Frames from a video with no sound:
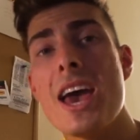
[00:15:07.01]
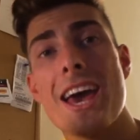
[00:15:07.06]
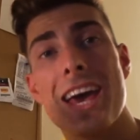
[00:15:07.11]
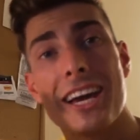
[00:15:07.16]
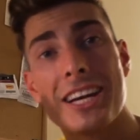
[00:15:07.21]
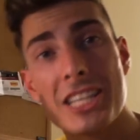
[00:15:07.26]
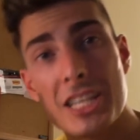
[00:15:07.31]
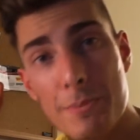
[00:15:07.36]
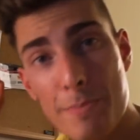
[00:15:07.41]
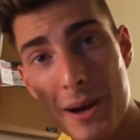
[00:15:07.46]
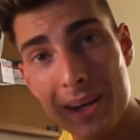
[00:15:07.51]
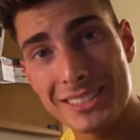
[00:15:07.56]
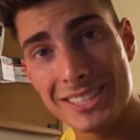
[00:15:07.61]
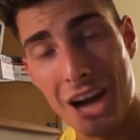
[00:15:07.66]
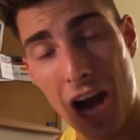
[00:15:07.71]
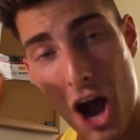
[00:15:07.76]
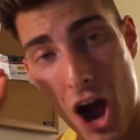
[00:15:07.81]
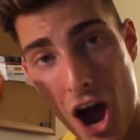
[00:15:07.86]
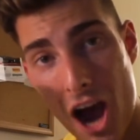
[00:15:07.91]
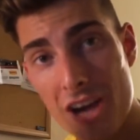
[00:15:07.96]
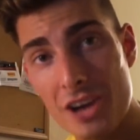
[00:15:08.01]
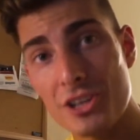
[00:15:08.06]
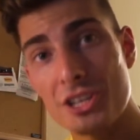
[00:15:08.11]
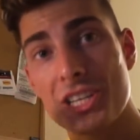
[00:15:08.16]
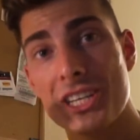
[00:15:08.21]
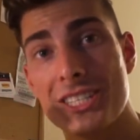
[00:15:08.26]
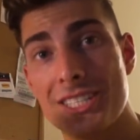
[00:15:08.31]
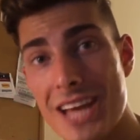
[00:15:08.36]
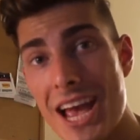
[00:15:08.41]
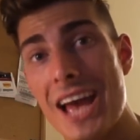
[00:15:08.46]
Expect a higher
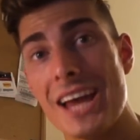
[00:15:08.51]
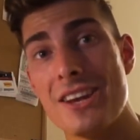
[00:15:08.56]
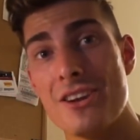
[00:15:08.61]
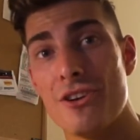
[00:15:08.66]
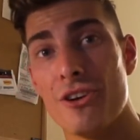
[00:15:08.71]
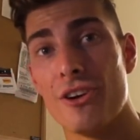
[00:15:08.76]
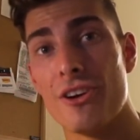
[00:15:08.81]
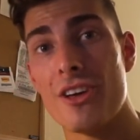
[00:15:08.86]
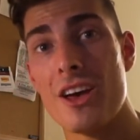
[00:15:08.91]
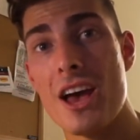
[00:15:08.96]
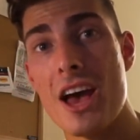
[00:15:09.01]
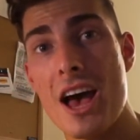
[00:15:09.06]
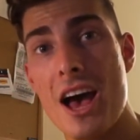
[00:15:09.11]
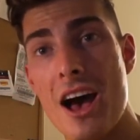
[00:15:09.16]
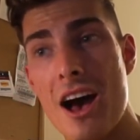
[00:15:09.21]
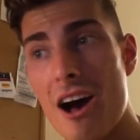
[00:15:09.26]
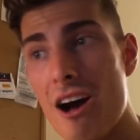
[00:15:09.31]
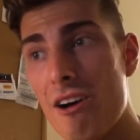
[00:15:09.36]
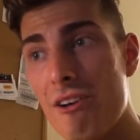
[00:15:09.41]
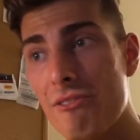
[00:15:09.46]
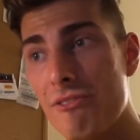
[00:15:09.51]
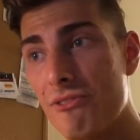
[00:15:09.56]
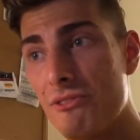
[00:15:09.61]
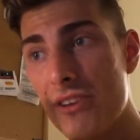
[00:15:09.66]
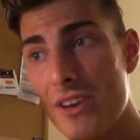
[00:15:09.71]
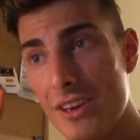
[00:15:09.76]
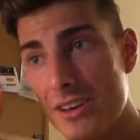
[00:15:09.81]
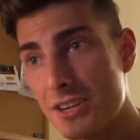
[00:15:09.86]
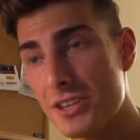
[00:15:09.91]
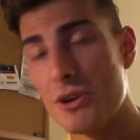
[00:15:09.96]
standard of,
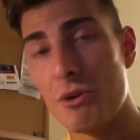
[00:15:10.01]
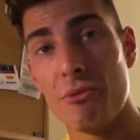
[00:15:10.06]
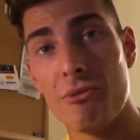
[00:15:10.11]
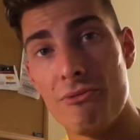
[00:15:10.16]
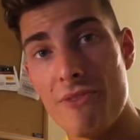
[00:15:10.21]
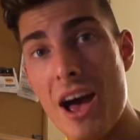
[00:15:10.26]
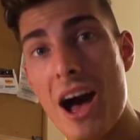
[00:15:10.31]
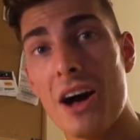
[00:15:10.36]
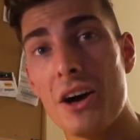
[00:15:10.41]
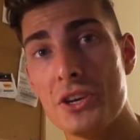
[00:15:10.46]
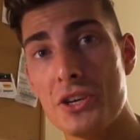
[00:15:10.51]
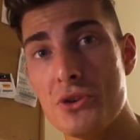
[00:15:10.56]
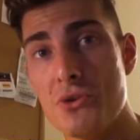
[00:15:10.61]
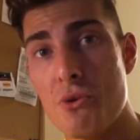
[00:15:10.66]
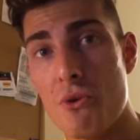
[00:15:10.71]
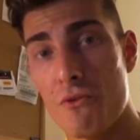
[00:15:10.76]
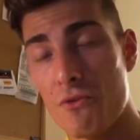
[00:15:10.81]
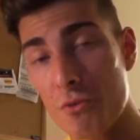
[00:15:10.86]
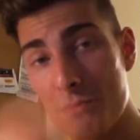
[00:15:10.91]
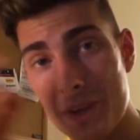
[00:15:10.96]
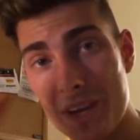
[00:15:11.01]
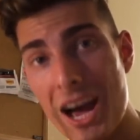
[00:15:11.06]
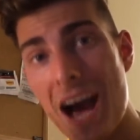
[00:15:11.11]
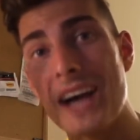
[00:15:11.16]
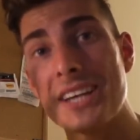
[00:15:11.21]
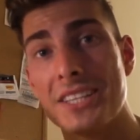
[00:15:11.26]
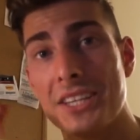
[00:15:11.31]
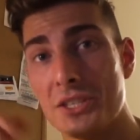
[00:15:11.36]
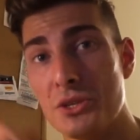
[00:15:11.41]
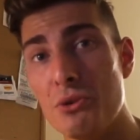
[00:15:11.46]
you know, value from the
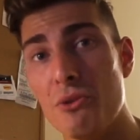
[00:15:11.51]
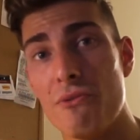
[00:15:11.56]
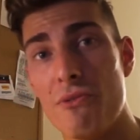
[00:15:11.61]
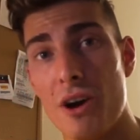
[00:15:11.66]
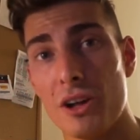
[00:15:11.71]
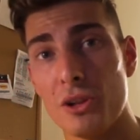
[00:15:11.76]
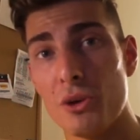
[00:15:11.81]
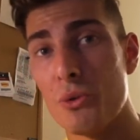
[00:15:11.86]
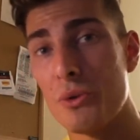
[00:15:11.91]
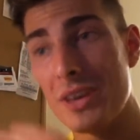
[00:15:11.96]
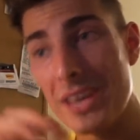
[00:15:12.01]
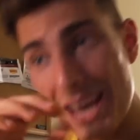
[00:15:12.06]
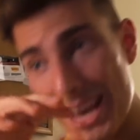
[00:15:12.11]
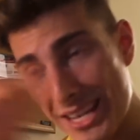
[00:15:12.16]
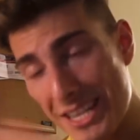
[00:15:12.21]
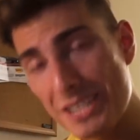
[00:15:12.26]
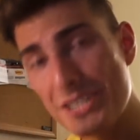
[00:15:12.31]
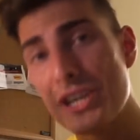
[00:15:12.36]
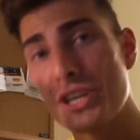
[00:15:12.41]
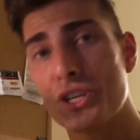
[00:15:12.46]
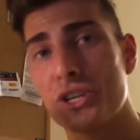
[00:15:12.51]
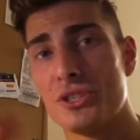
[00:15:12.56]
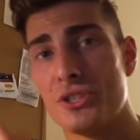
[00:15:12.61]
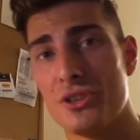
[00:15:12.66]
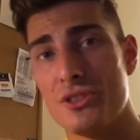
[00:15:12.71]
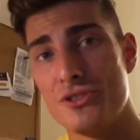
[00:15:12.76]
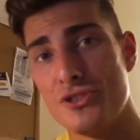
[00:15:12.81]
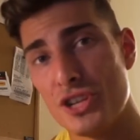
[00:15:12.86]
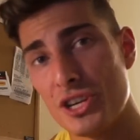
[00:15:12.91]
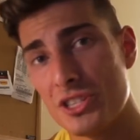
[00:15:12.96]
guys that you follow in addition
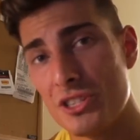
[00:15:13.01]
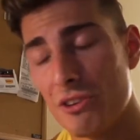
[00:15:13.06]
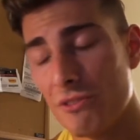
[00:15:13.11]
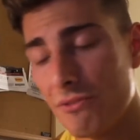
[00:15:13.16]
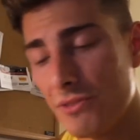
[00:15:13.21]
to just their